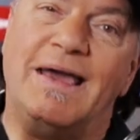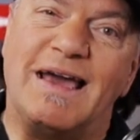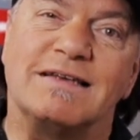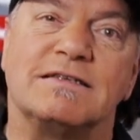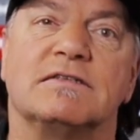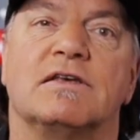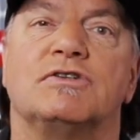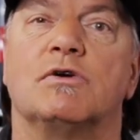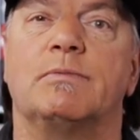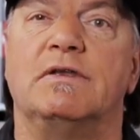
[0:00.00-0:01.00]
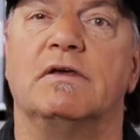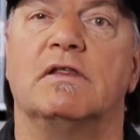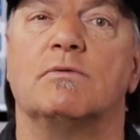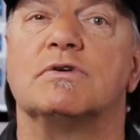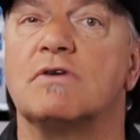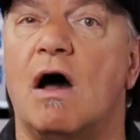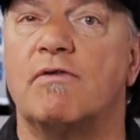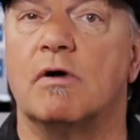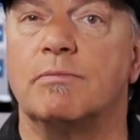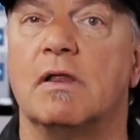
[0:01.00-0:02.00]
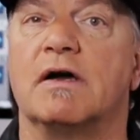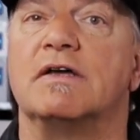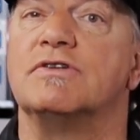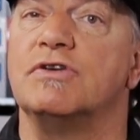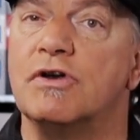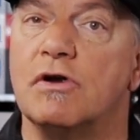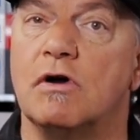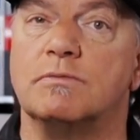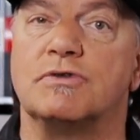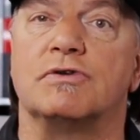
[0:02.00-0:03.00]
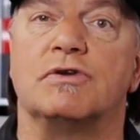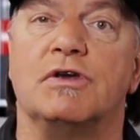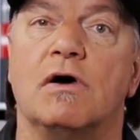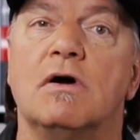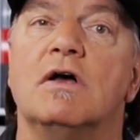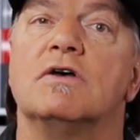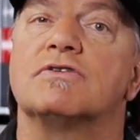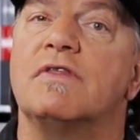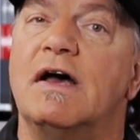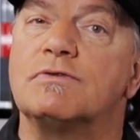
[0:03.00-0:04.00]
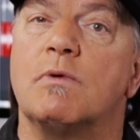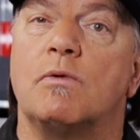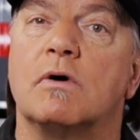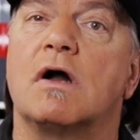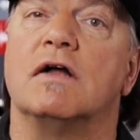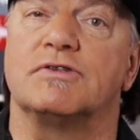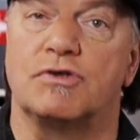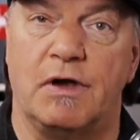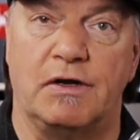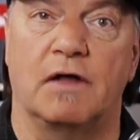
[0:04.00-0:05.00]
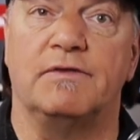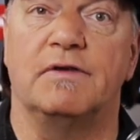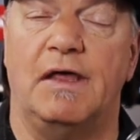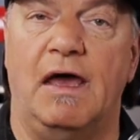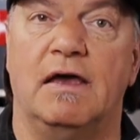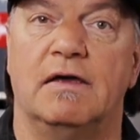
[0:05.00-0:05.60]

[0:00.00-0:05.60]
guess is that you'll be dealing with software plugins in your home studio, so that's what we'll concentrate on today.